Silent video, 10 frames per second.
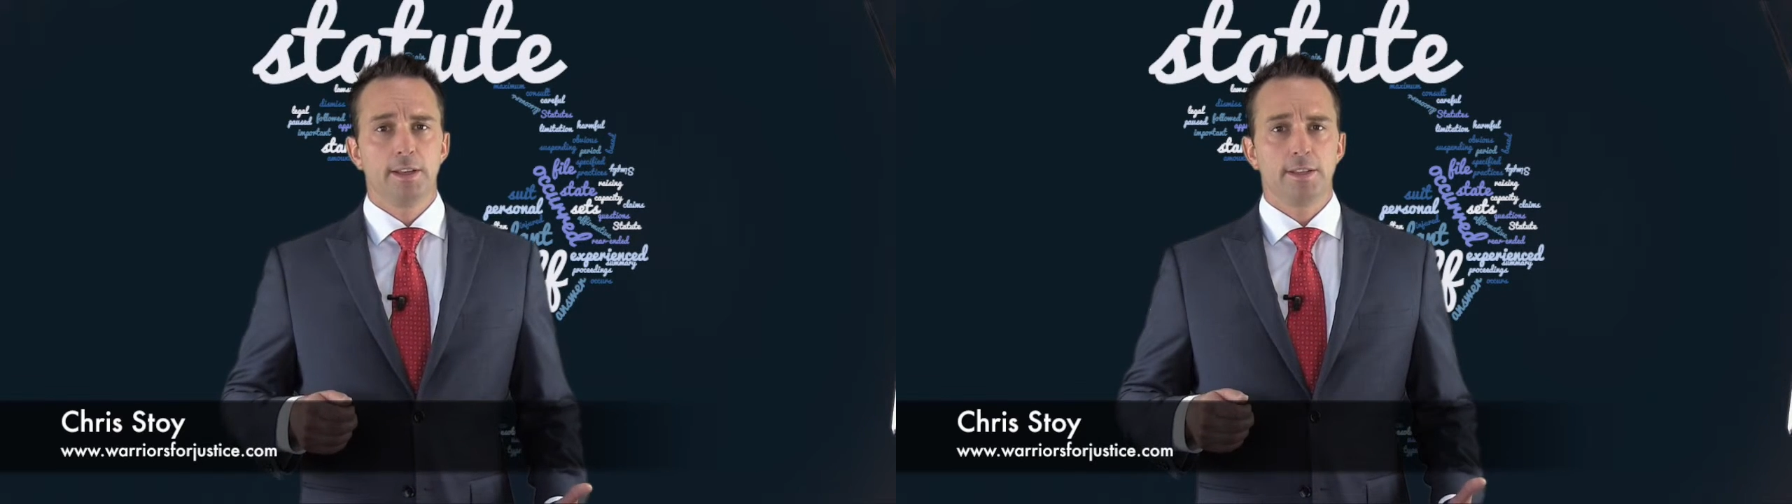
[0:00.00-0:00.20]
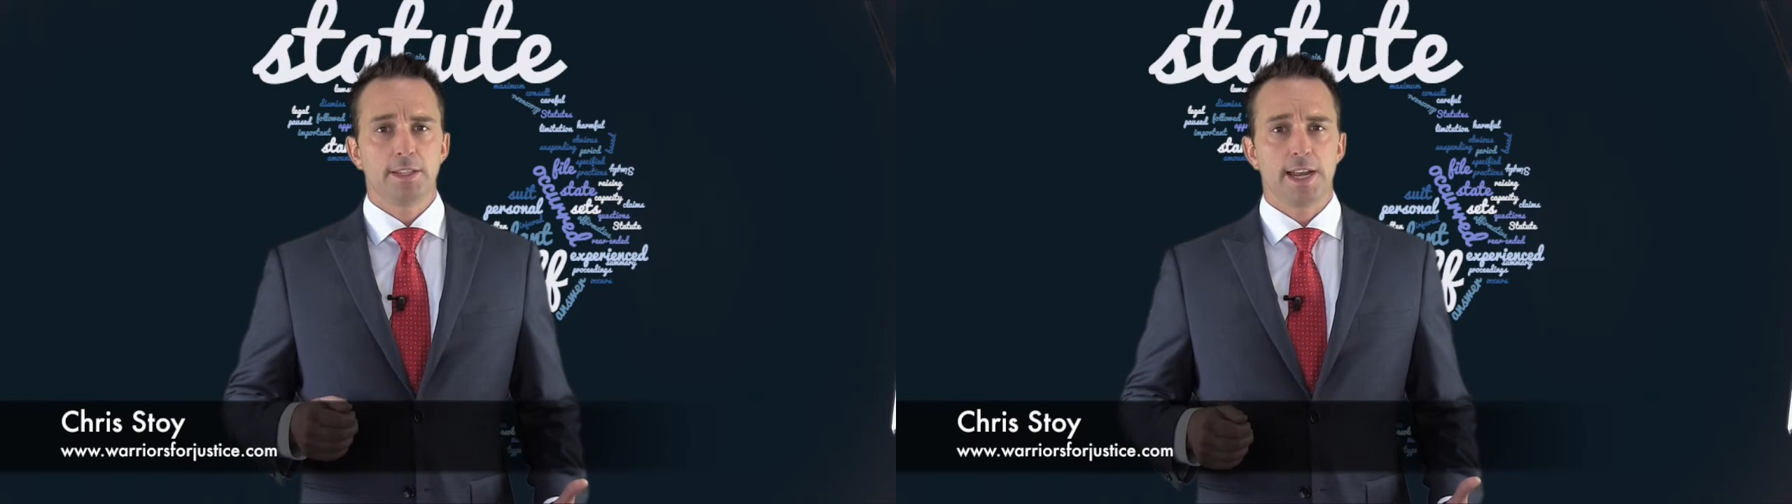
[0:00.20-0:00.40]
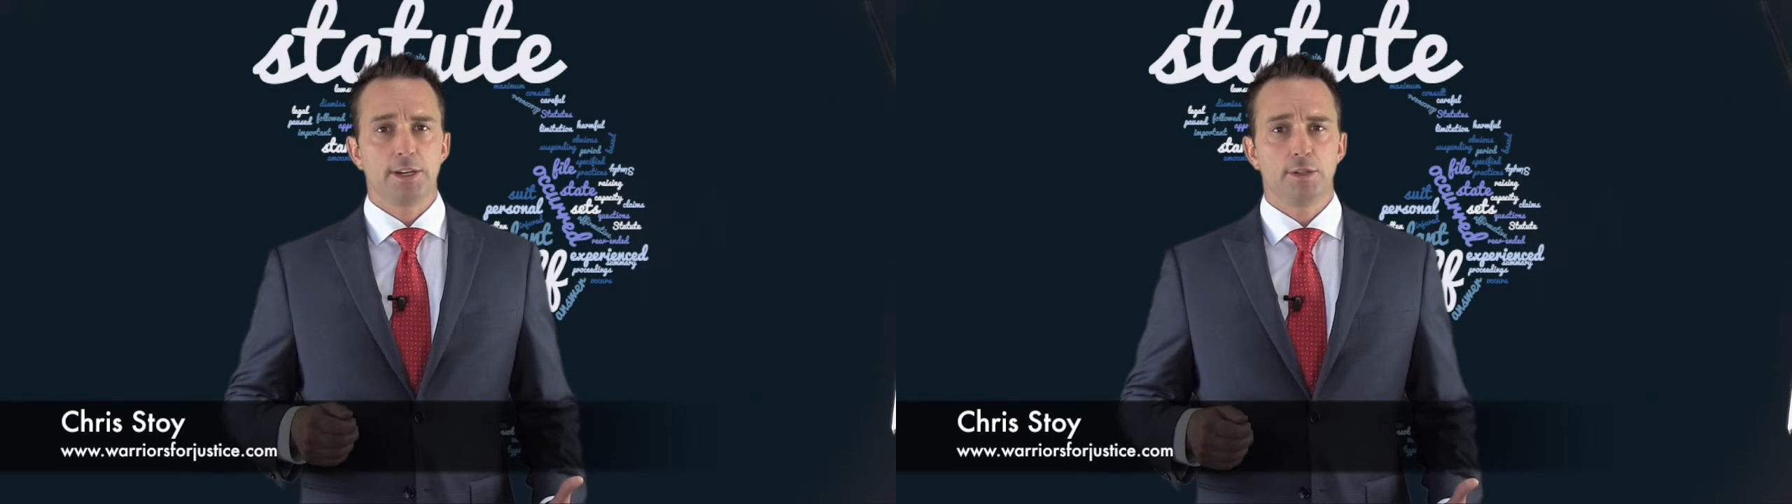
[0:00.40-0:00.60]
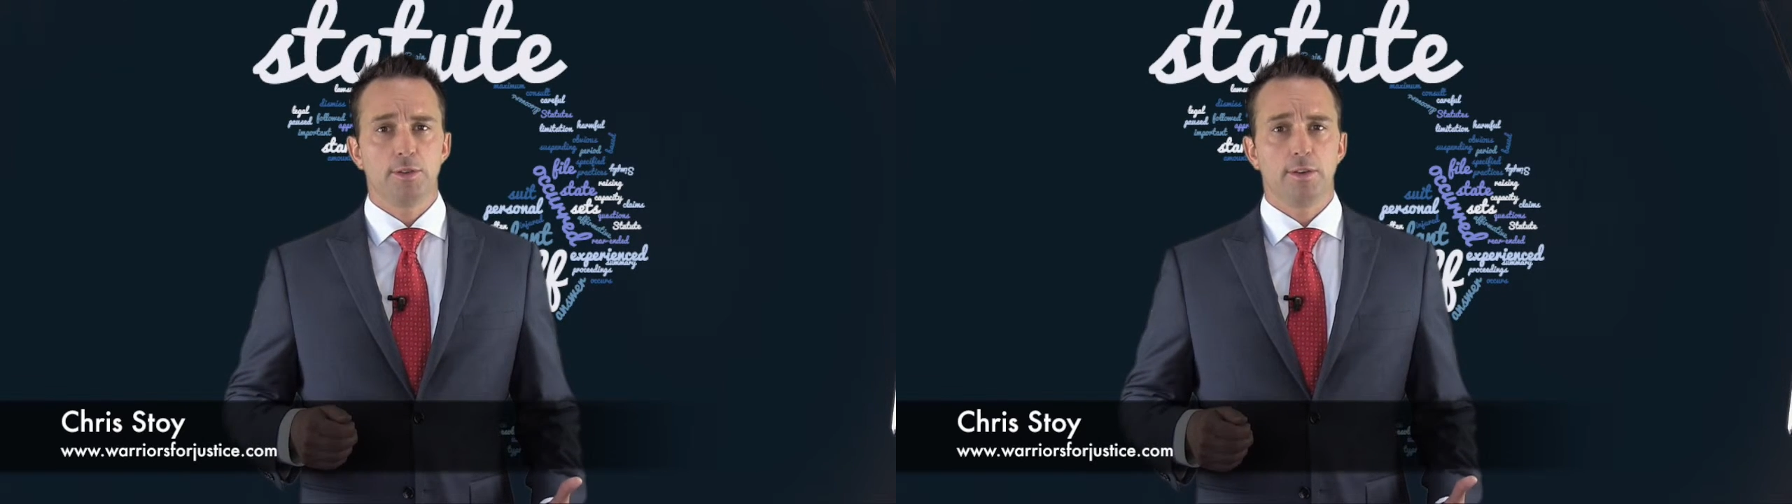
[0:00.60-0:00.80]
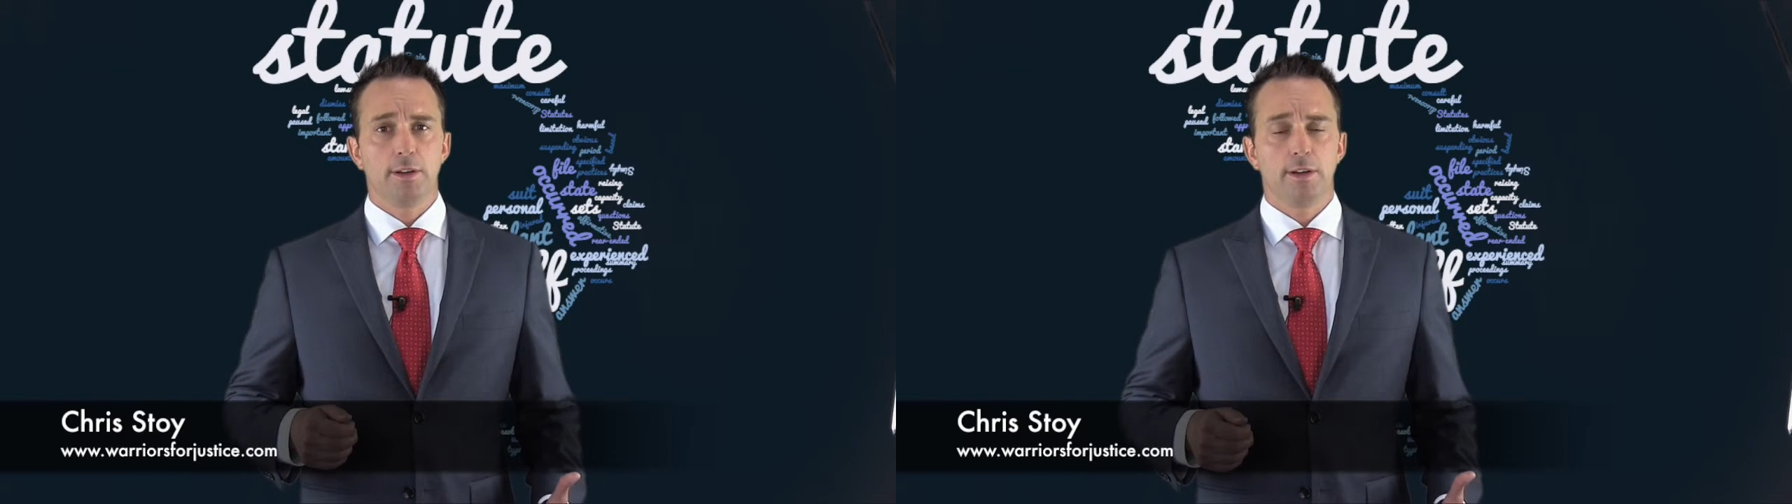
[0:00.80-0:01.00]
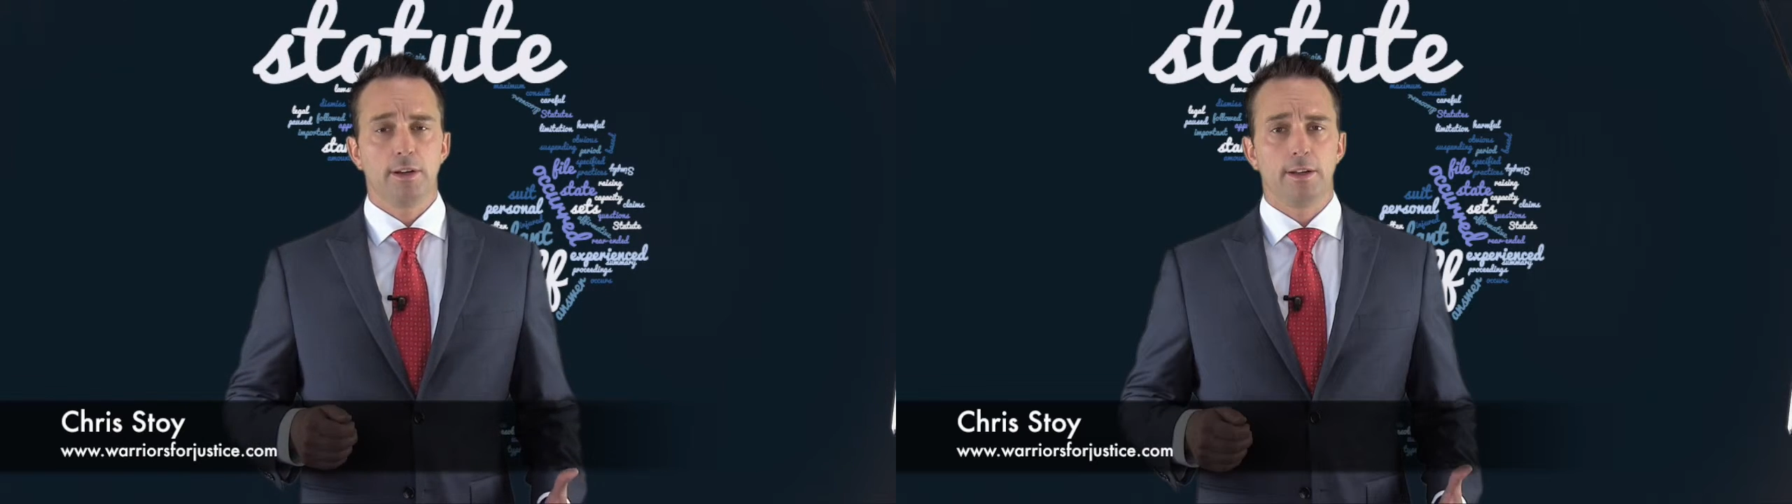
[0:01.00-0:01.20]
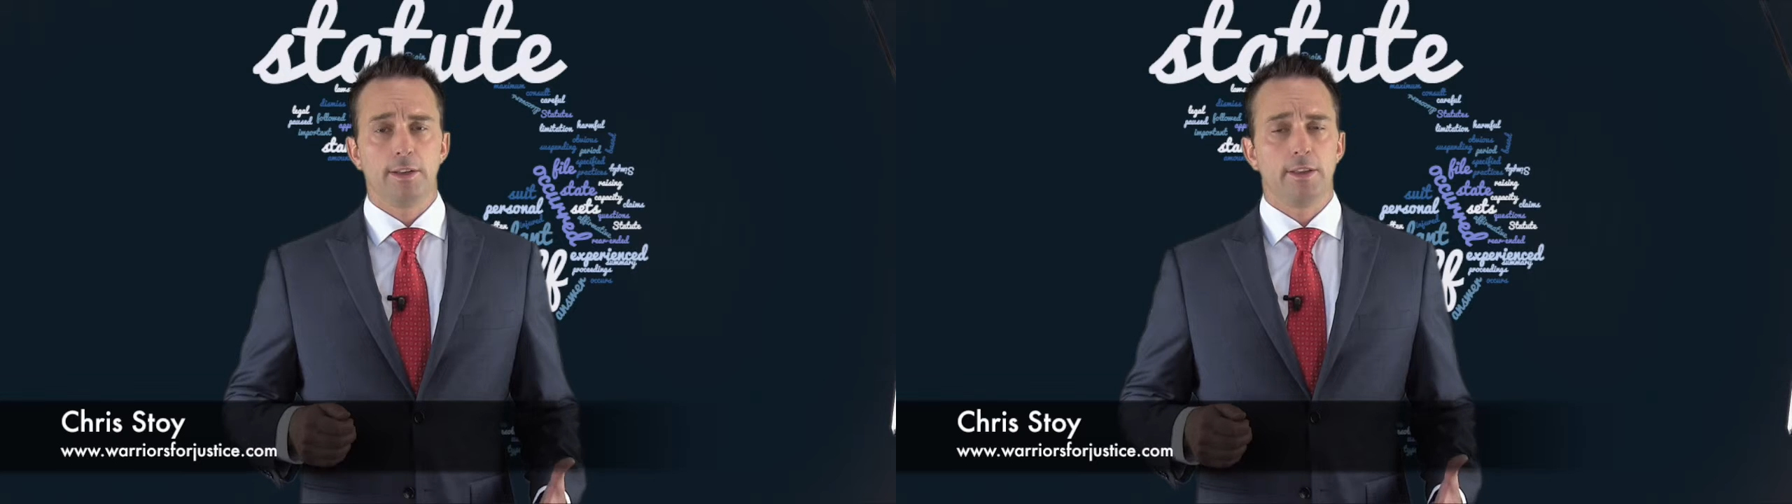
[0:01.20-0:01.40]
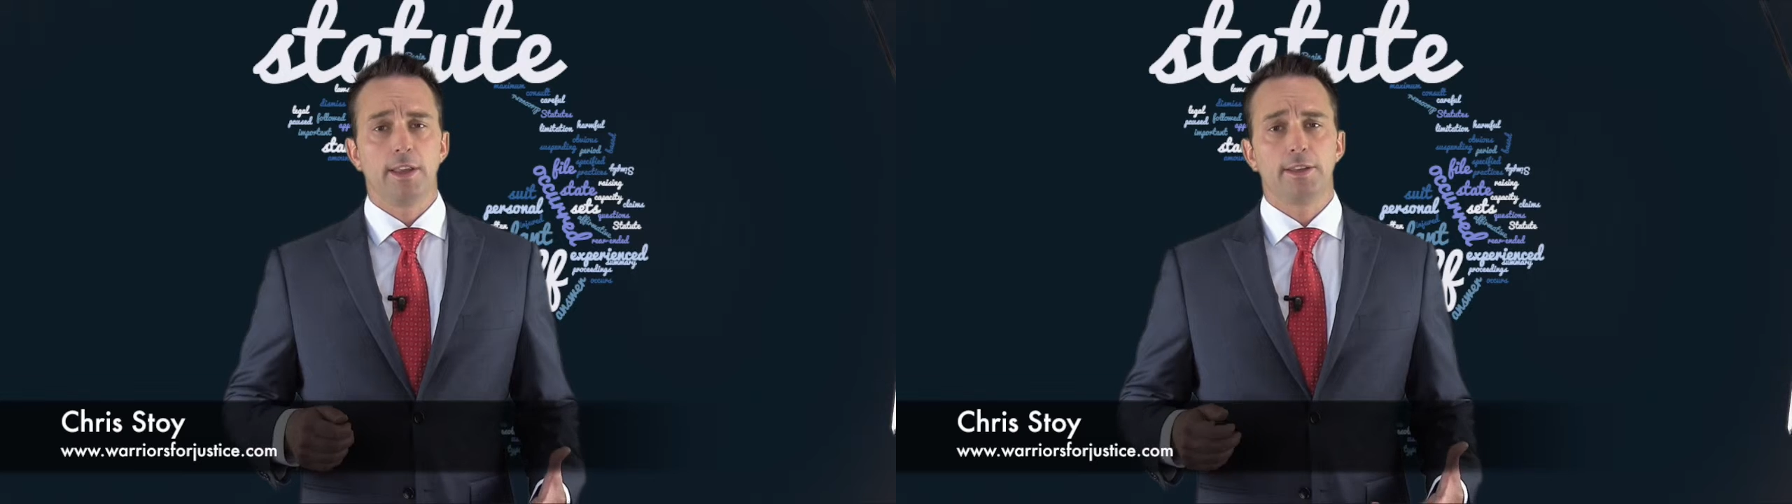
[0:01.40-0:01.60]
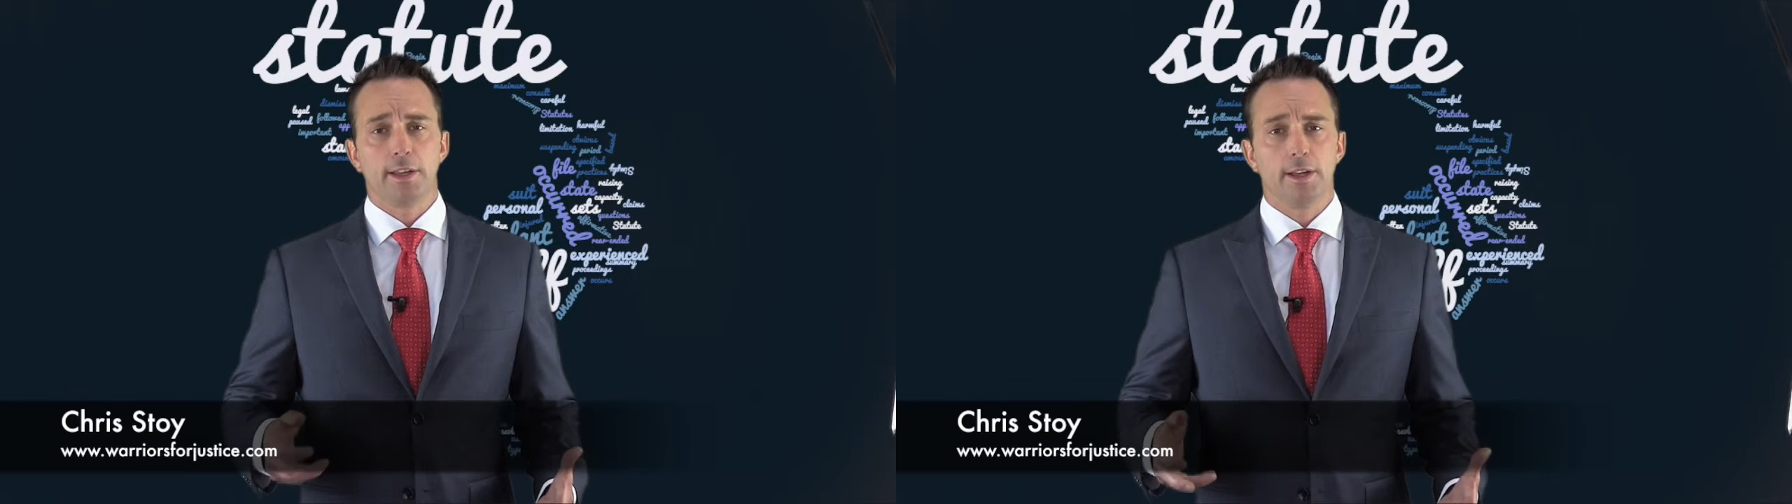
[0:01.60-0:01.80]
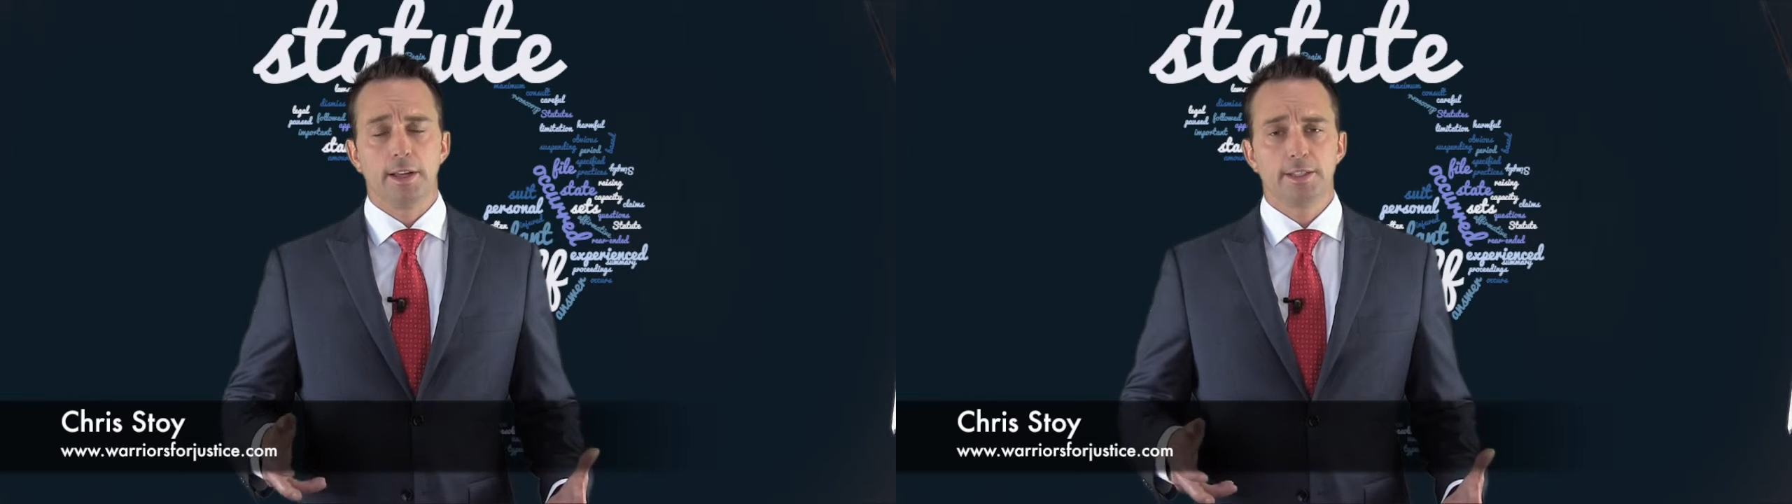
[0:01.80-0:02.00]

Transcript: the